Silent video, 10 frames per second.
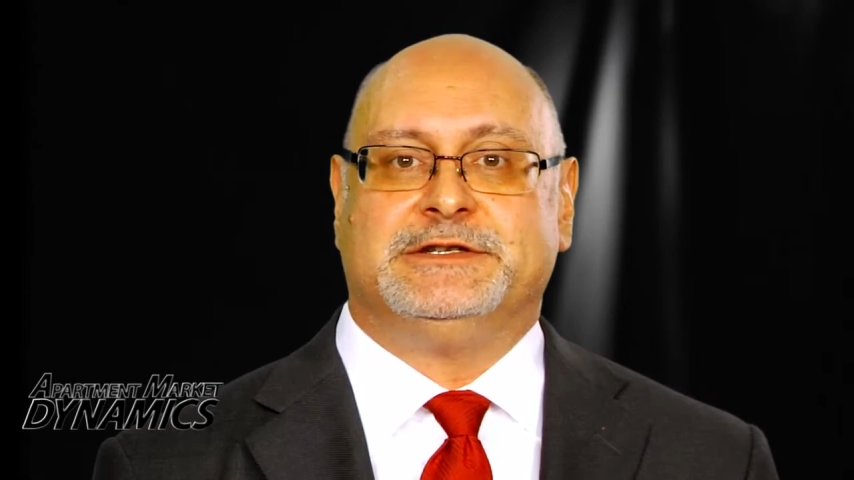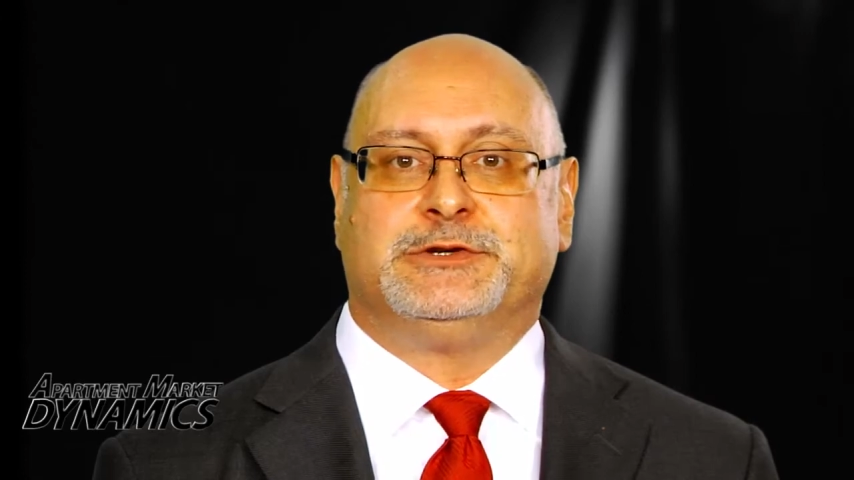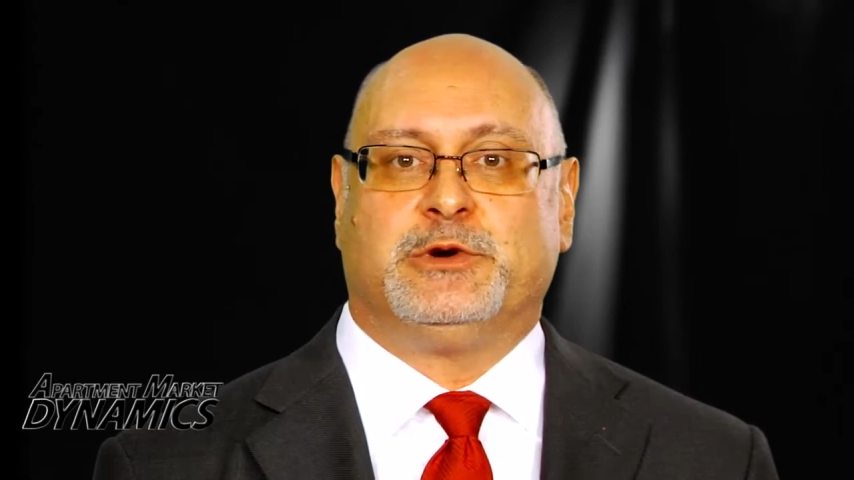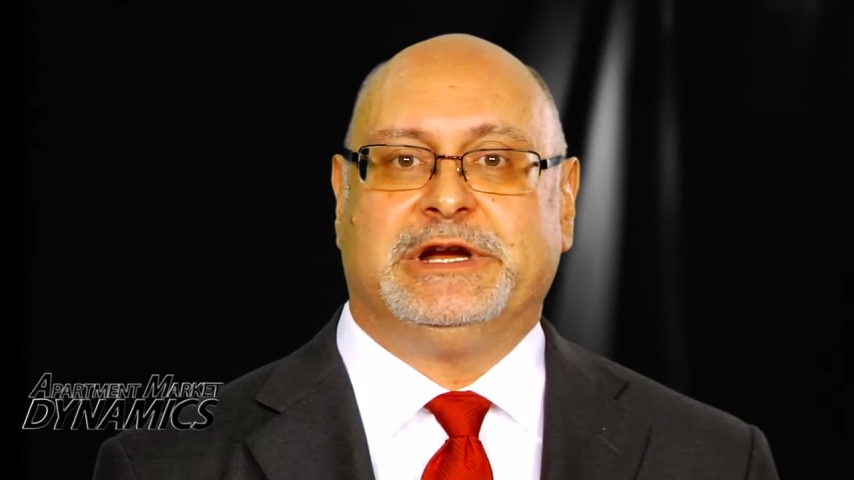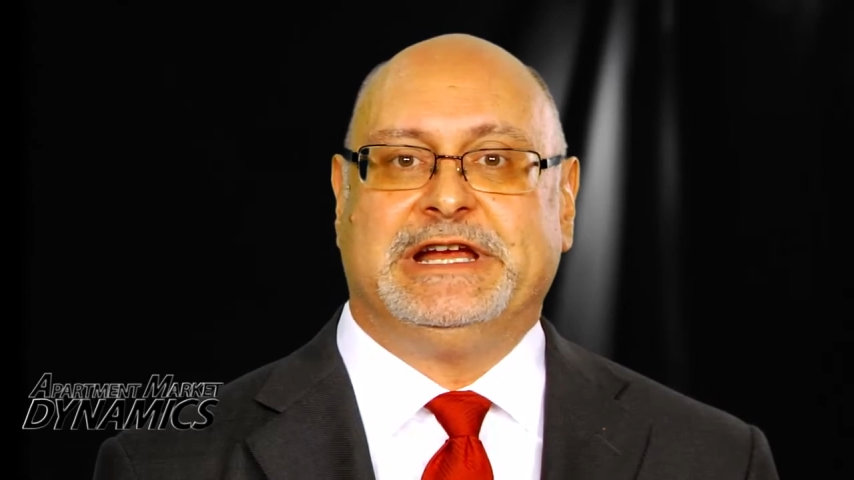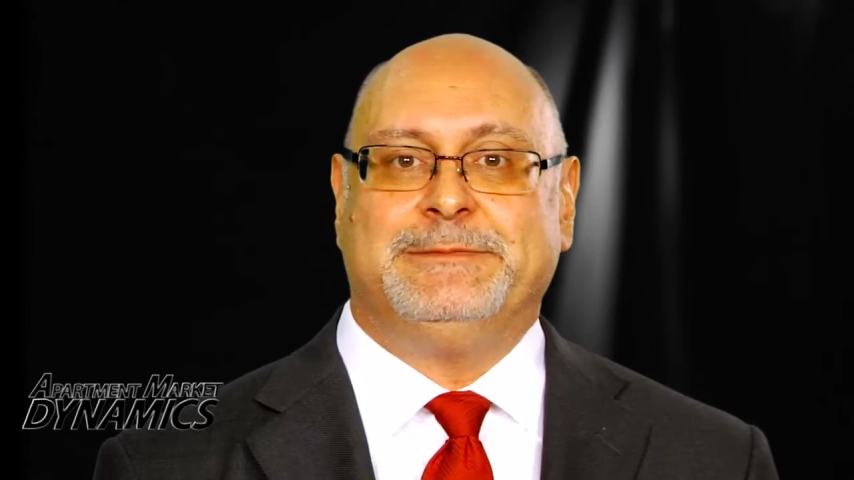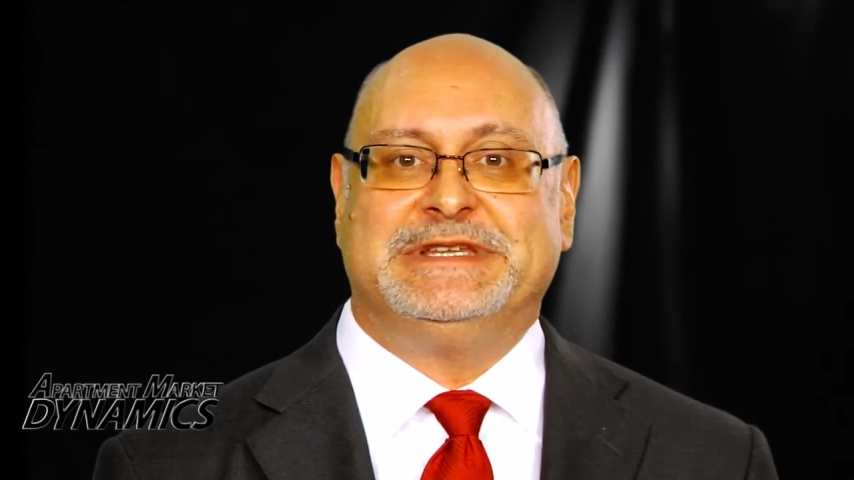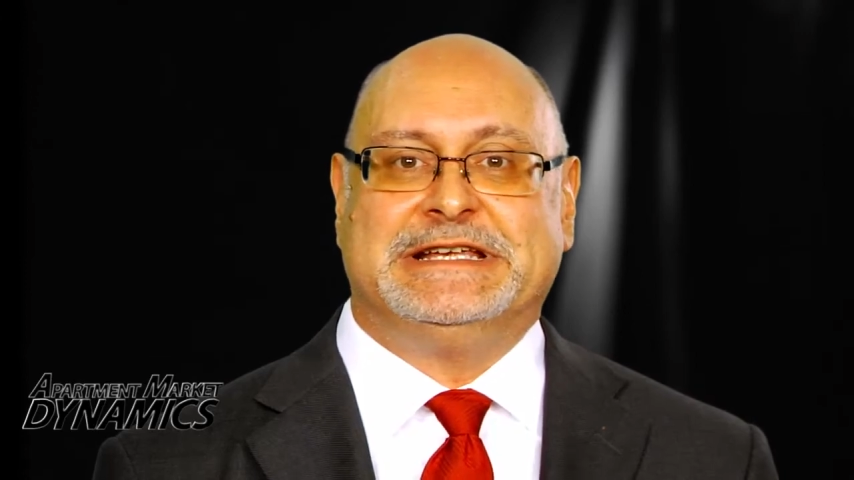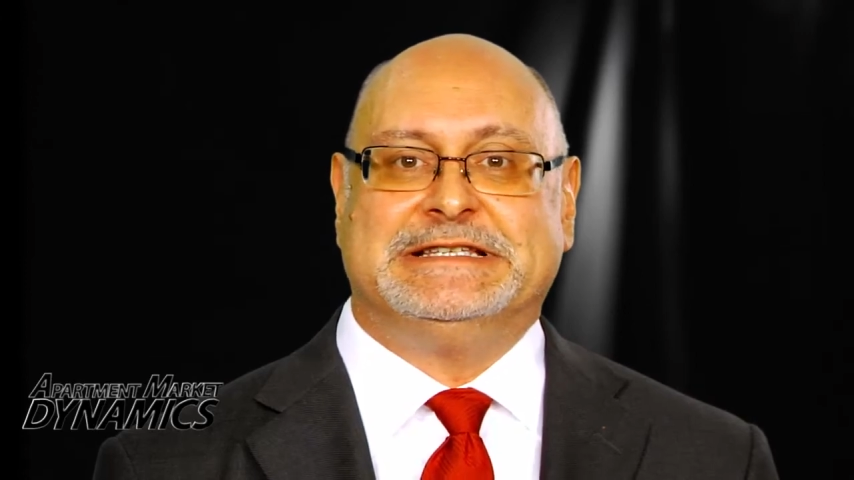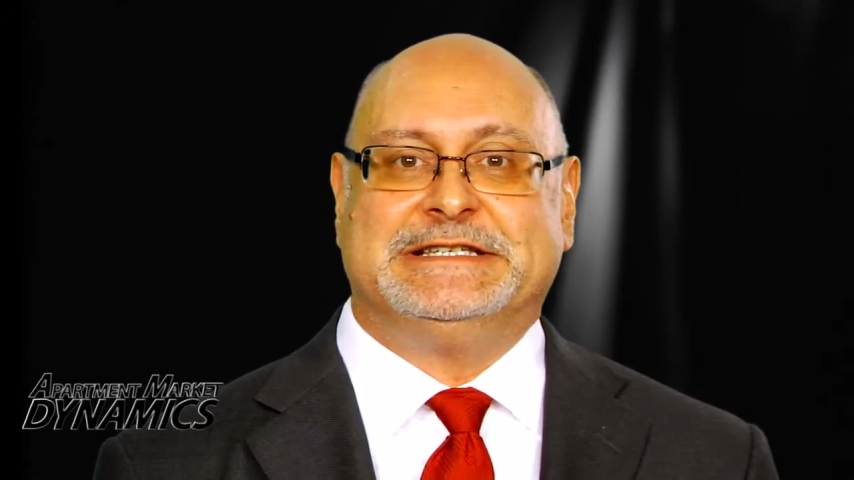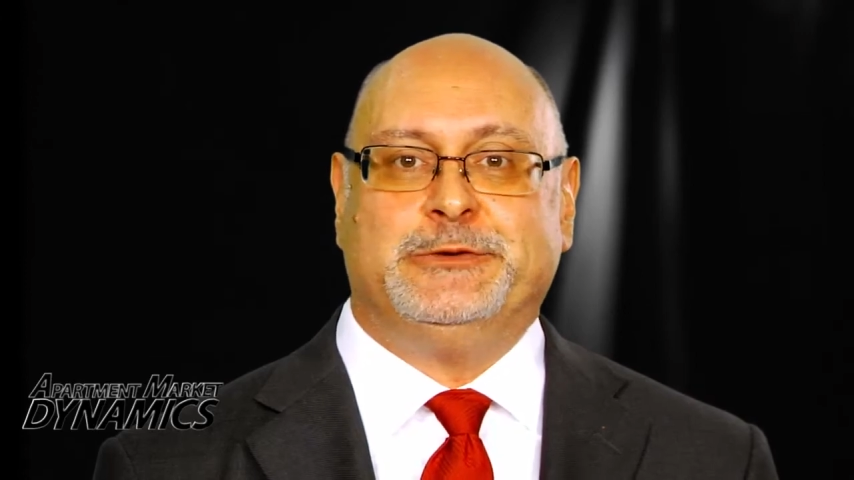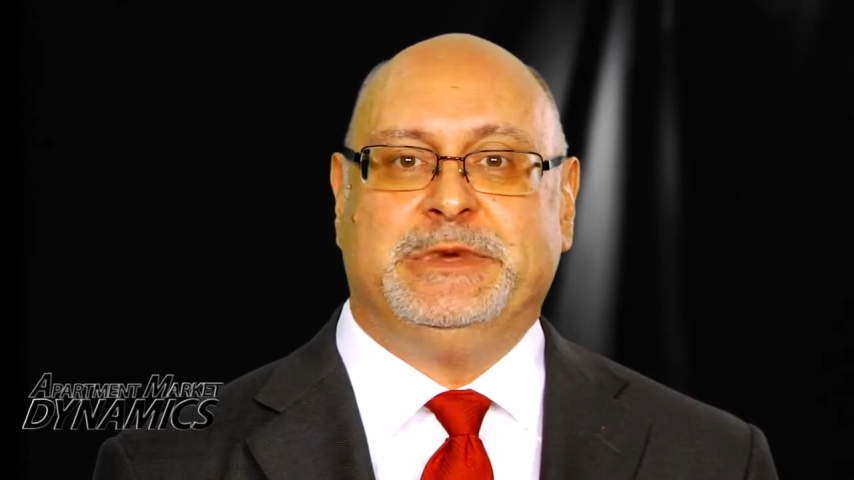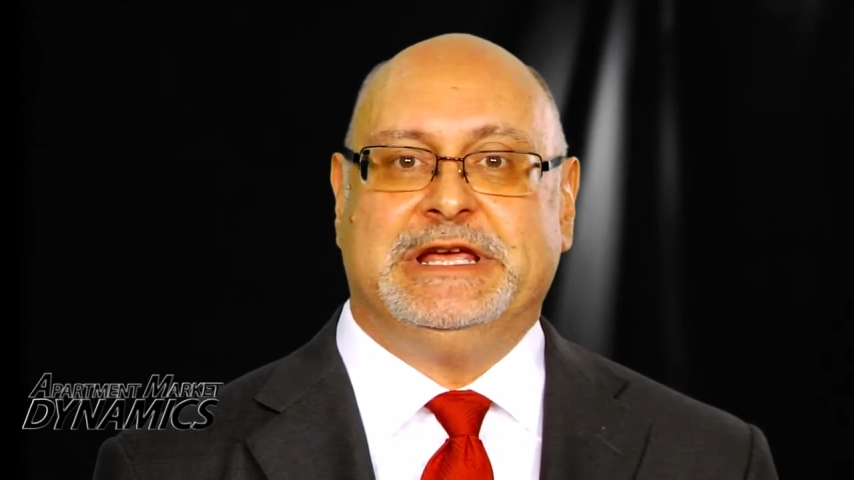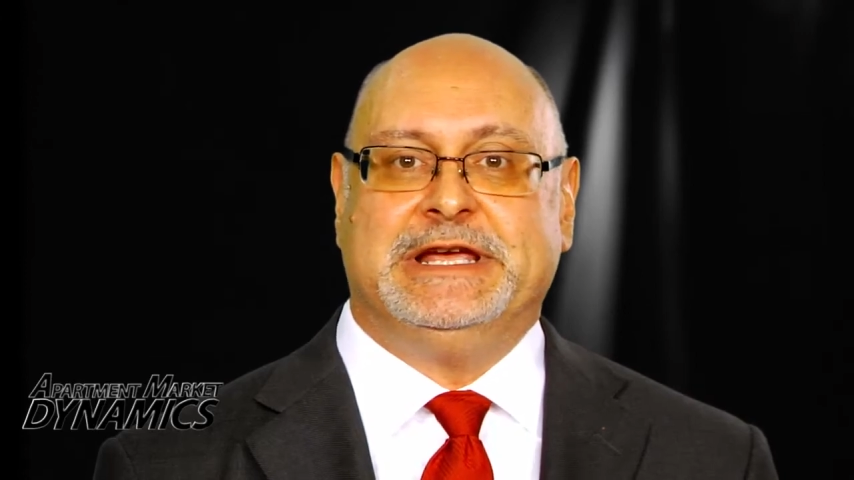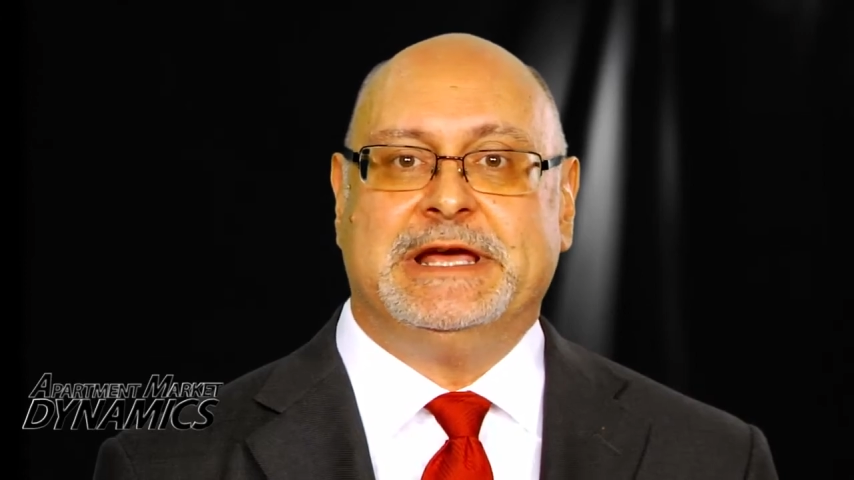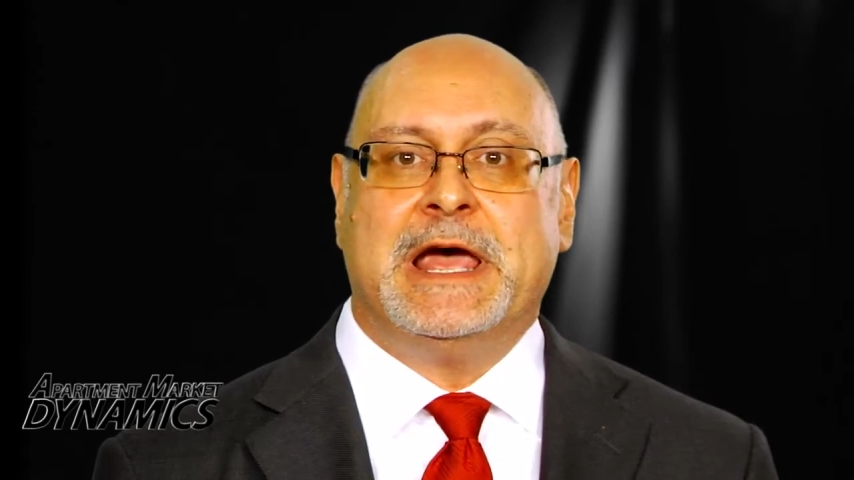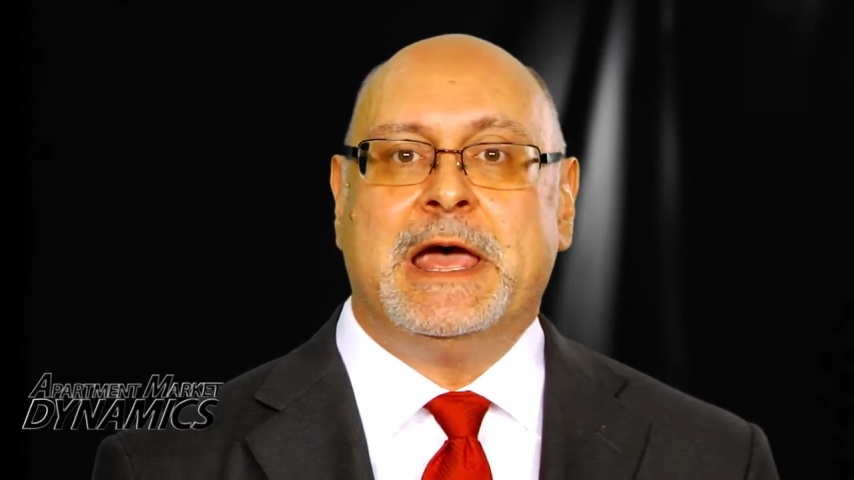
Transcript: stream tends to be